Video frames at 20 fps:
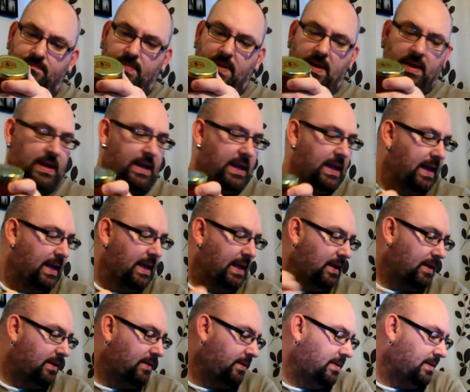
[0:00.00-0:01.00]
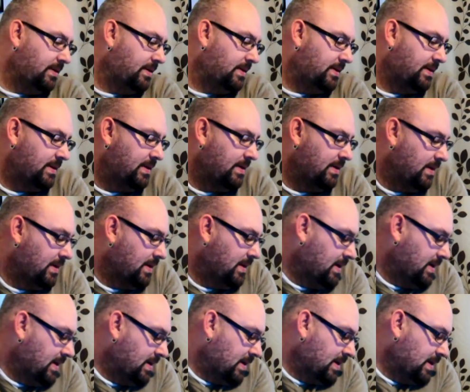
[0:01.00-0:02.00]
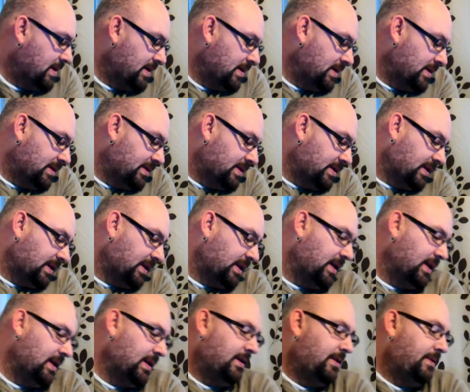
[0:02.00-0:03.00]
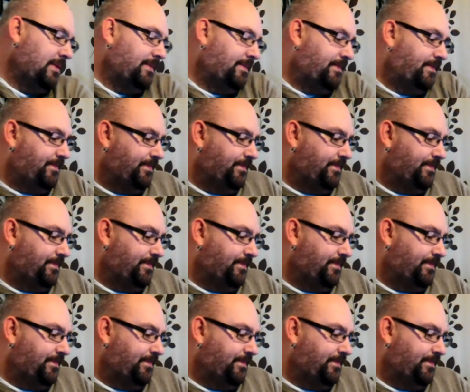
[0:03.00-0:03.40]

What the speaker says: about a kilo. Is it a kilo?